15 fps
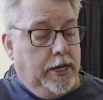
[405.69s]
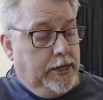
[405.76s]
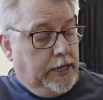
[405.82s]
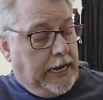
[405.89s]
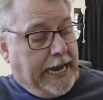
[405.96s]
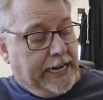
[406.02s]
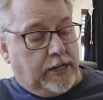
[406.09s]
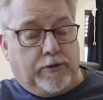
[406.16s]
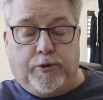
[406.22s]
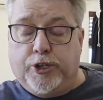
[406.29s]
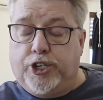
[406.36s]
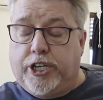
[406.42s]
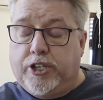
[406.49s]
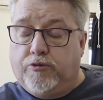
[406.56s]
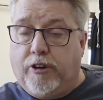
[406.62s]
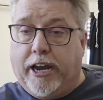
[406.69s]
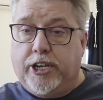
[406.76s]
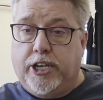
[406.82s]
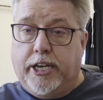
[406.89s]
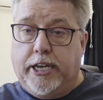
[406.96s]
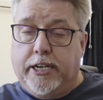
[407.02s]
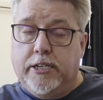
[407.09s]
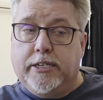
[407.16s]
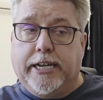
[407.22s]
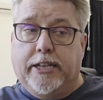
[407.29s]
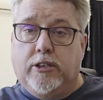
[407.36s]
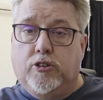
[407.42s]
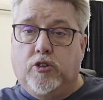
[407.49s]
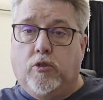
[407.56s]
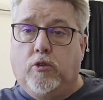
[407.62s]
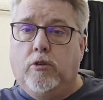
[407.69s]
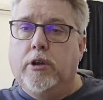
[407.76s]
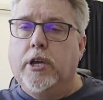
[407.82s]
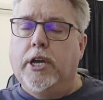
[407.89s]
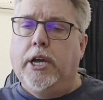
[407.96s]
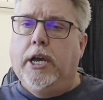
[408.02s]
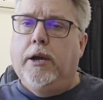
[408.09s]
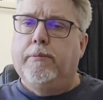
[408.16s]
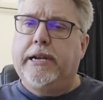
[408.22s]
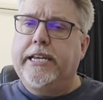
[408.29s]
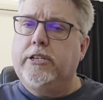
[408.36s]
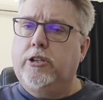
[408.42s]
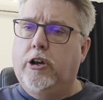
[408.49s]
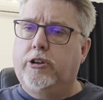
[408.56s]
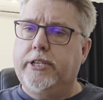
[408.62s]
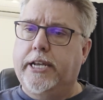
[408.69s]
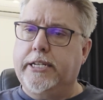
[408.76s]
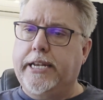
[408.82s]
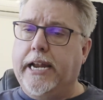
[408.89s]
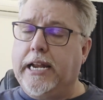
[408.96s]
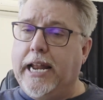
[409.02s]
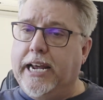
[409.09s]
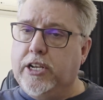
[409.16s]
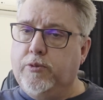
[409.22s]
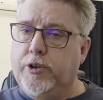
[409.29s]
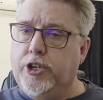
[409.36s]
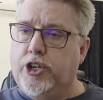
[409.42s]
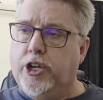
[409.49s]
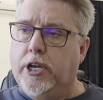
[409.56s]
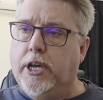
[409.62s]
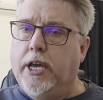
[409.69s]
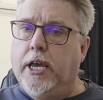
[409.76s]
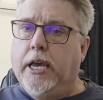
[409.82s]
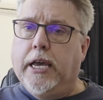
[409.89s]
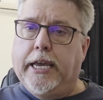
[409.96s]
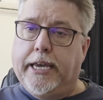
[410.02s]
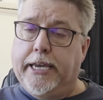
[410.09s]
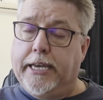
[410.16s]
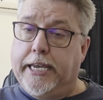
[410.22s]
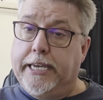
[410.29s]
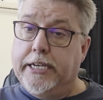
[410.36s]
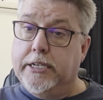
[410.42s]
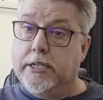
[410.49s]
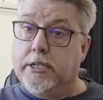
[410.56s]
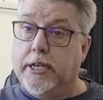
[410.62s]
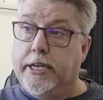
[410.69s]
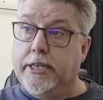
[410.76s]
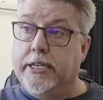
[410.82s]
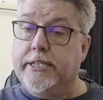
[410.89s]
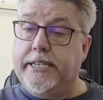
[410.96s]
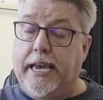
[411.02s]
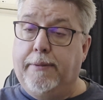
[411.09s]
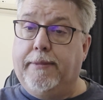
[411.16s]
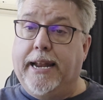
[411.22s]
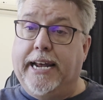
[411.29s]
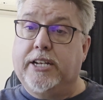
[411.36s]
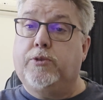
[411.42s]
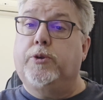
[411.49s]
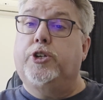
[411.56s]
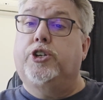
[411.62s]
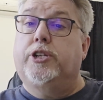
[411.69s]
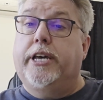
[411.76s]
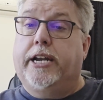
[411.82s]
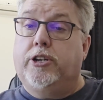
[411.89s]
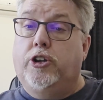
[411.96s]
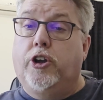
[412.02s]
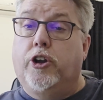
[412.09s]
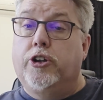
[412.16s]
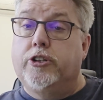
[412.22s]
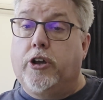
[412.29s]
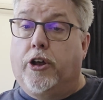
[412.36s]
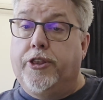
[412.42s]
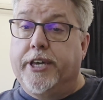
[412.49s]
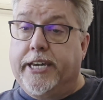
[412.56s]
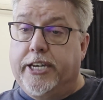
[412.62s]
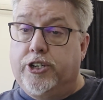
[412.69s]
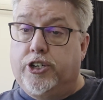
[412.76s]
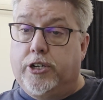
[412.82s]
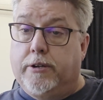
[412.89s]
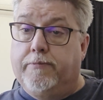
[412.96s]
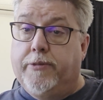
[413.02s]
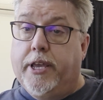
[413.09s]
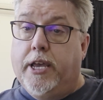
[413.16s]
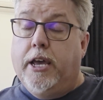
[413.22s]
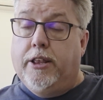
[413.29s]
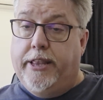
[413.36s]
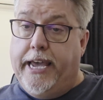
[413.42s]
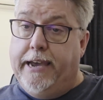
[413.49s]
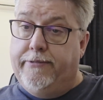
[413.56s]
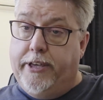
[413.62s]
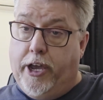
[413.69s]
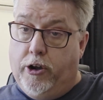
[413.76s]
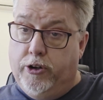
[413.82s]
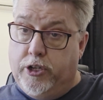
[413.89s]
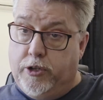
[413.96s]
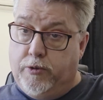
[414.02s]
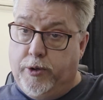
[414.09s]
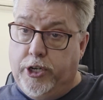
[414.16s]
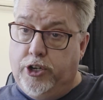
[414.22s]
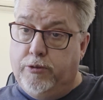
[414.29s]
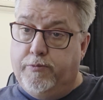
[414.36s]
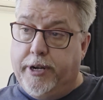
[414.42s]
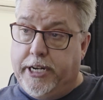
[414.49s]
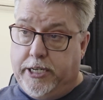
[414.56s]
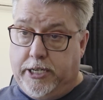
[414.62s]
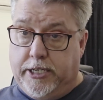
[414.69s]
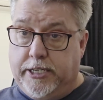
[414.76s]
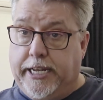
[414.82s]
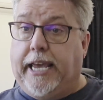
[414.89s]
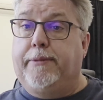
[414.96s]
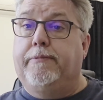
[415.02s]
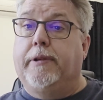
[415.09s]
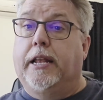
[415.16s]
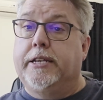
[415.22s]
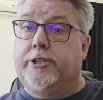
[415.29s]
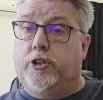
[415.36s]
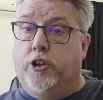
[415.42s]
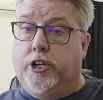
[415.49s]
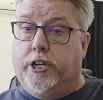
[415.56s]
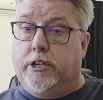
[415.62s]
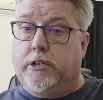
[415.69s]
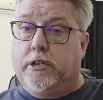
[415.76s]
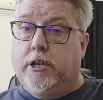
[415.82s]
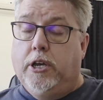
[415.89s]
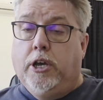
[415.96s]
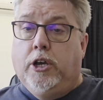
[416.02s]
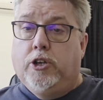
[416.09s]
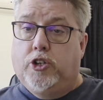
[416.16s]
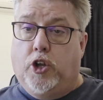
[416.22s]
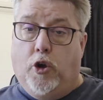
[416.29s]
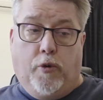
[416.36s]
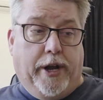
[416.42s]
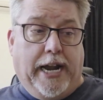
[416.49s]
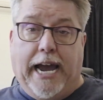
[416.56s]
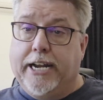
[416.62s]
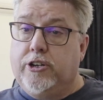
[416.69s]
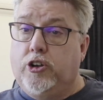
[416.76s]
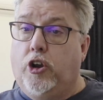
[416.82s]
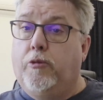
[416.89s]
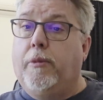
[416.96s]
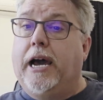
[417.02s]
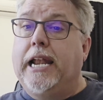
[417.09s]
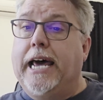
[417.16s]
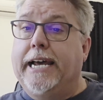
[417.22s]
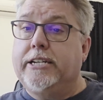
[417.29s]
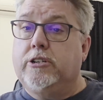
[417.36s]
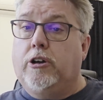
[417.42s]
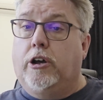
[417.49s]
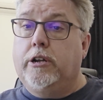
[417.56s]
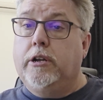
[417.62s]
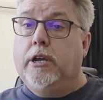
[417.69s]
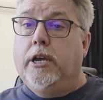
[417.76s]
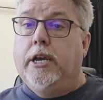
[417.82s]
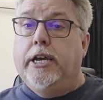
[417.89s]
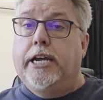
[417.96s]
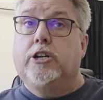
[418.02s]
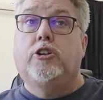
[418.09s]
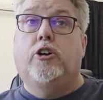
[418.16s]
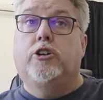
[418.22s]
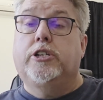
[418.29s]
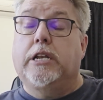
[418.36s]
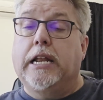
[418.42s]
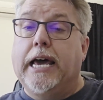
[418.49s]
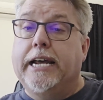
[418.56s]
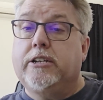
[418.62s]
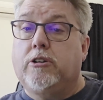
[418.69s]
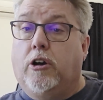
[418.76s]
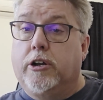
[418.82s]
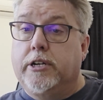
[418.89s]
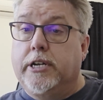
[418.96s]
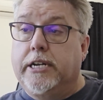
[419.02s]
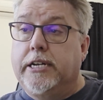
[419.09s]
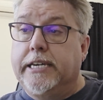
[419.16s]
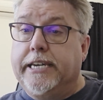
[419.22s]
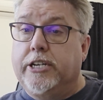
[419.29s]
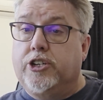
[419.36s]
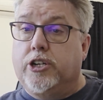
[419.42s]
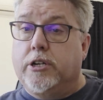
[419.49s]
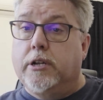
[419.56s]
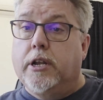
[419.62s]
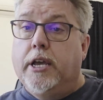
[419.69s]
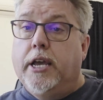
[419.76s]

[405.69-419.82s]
The light switch is right here inside the door. Please note that that light switch is the same light switch that turns on the kitchen. They have their own switch, but it's the same circuit. So when I turn my lights on, it turns the lights on in the kitchen.